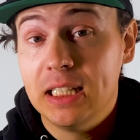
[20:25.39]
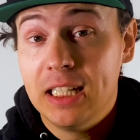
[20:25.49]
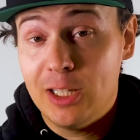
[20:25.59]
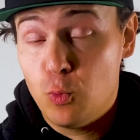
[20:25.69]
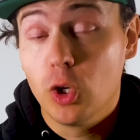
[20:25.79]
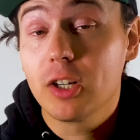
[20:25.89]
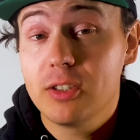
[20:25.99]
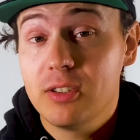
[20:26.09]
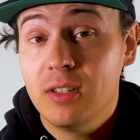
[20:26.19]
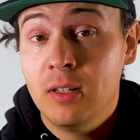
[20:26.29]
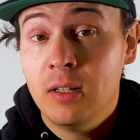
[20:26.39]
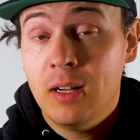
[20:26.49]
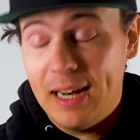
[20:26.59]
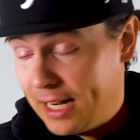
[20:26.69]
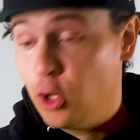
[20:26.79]
that works
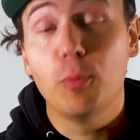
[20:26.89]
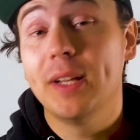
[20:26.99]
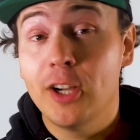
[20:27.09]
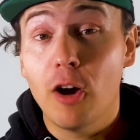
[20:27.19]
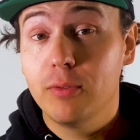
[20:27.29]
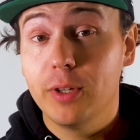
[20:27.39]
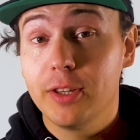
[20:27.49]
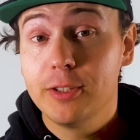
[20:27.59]
and I can go play golf with.